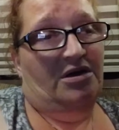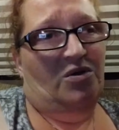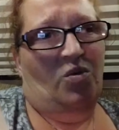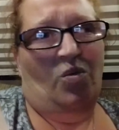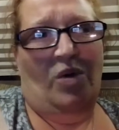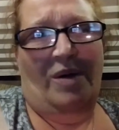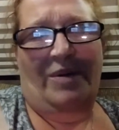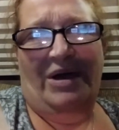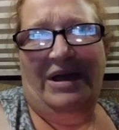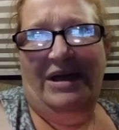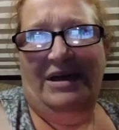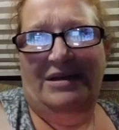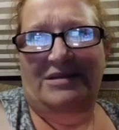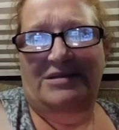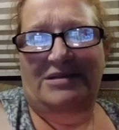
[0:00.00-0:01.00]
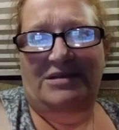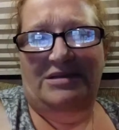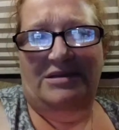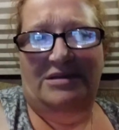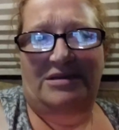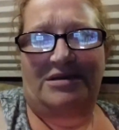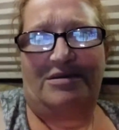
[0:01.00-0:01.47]
Why my hands and
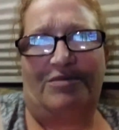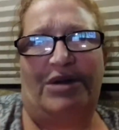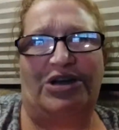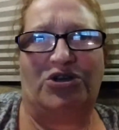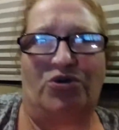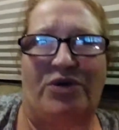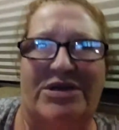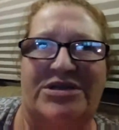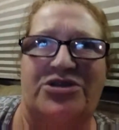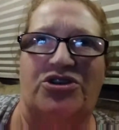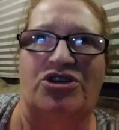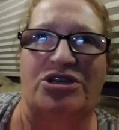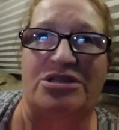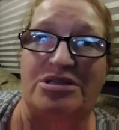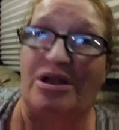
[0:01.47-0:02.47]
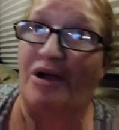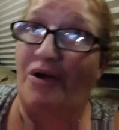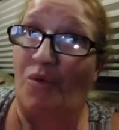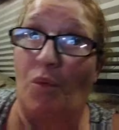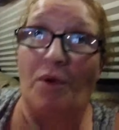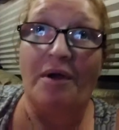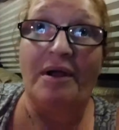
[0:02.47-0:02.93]
my joints are just not
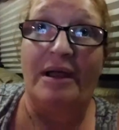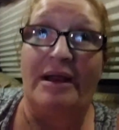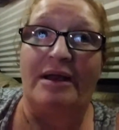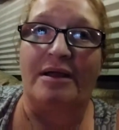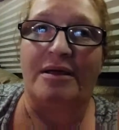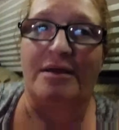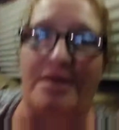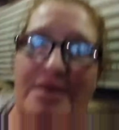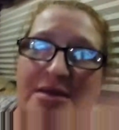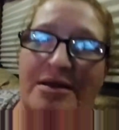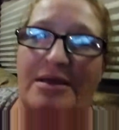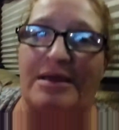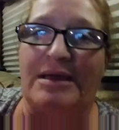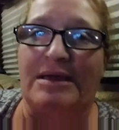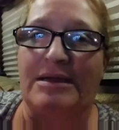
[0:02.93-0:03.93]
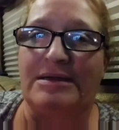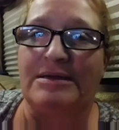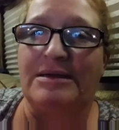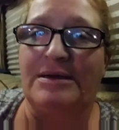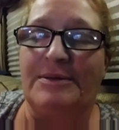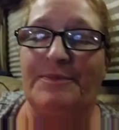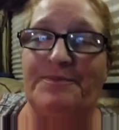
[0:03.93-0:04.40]
working. And
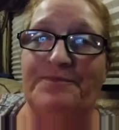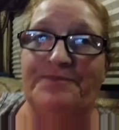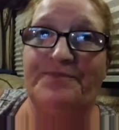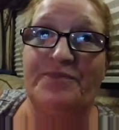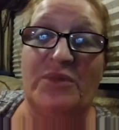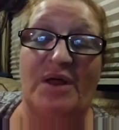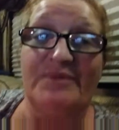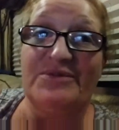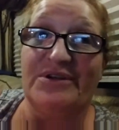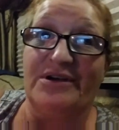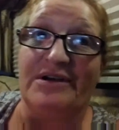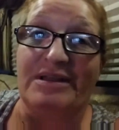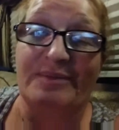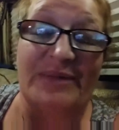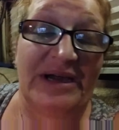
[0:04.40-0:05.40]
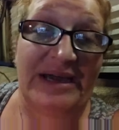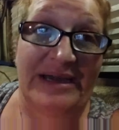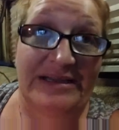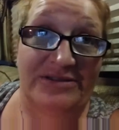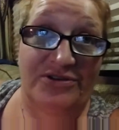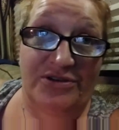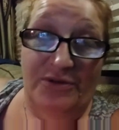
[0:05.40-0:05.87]
I'm sorry that my
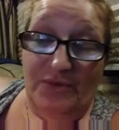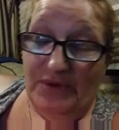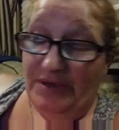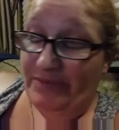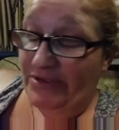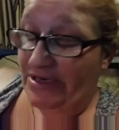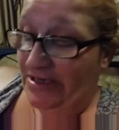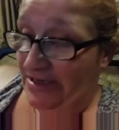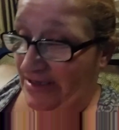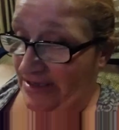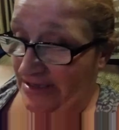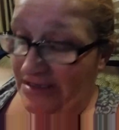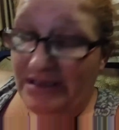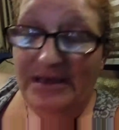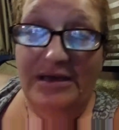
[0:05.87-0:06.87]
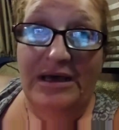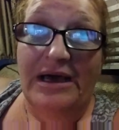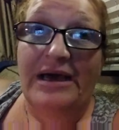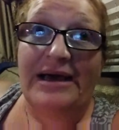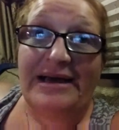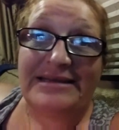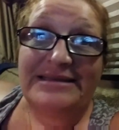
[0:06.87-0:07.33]
hands are in the way, but
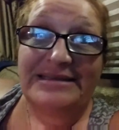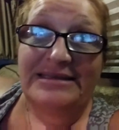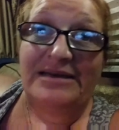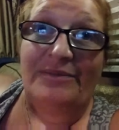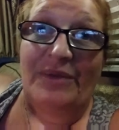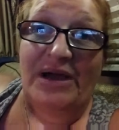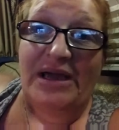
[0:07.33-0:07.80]
as I said, my